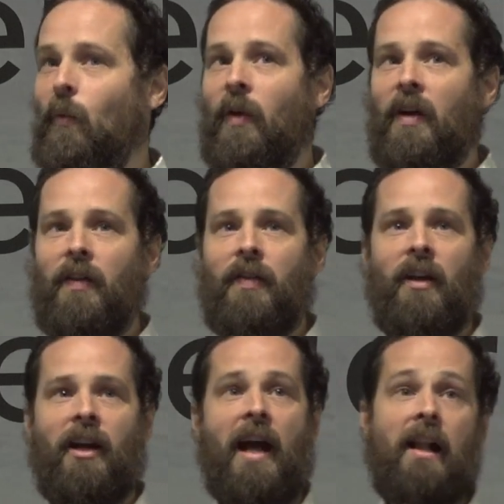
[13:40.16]
with
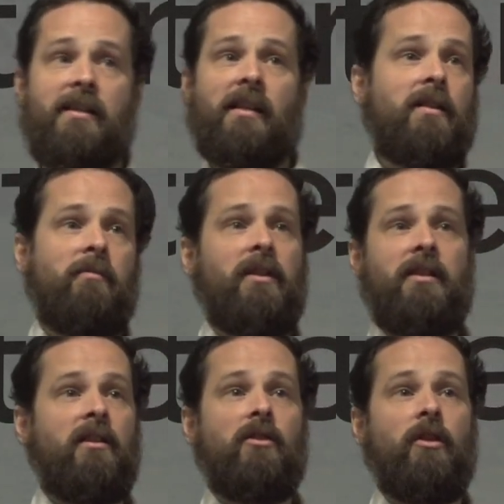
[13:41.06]
a health system that
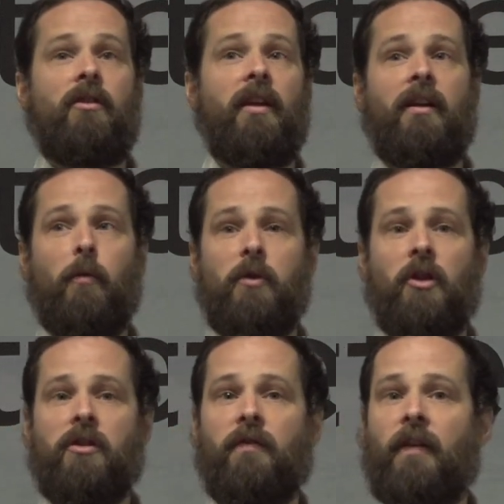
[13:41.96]
didn't think it was
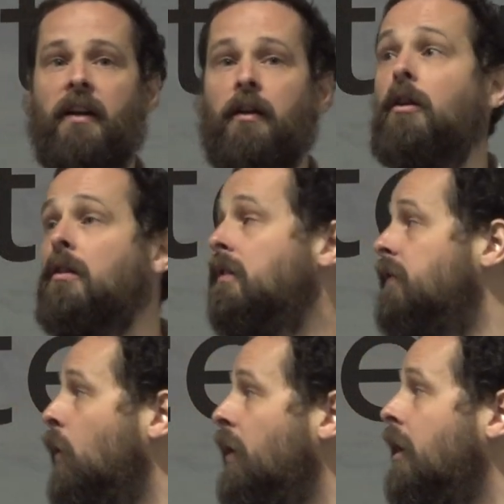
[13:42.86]
justified and couldn't
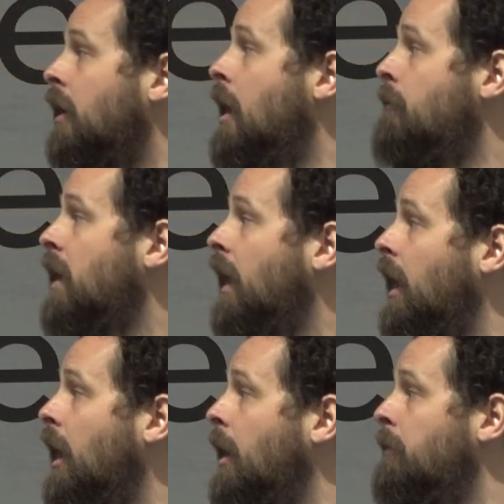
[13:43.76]
afford
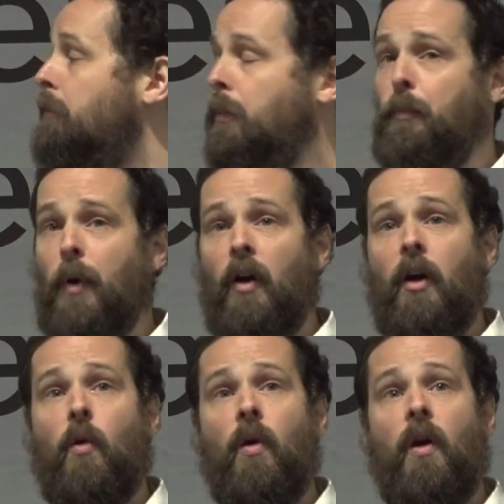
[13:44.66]
it.
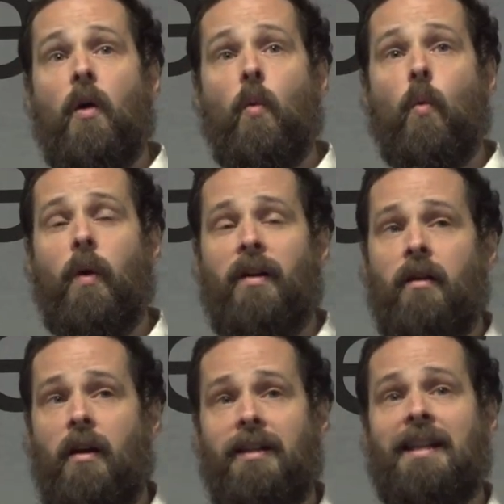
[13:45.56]
But we're
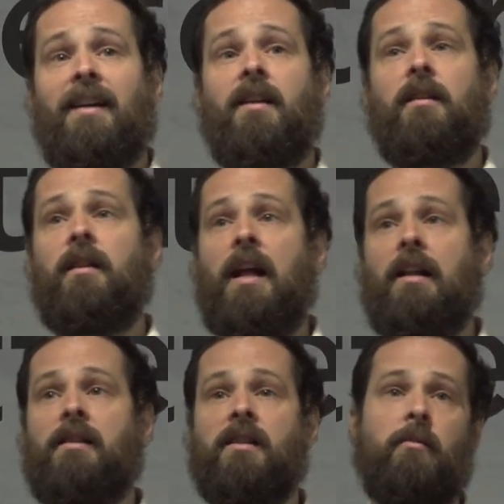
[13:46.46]
not attacking the
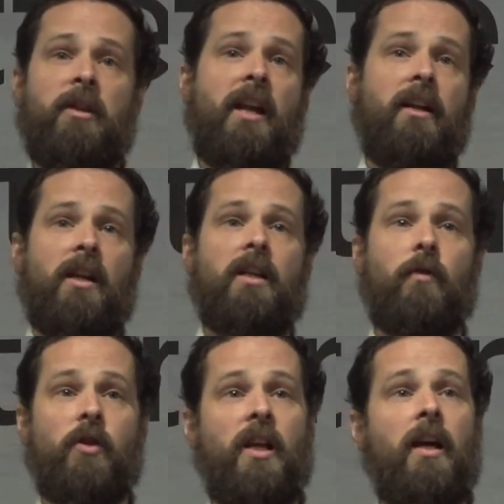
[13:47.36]
health system and the NHS
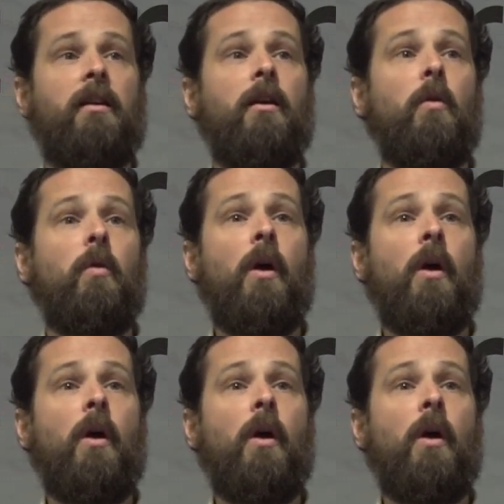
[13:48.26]
for saying no.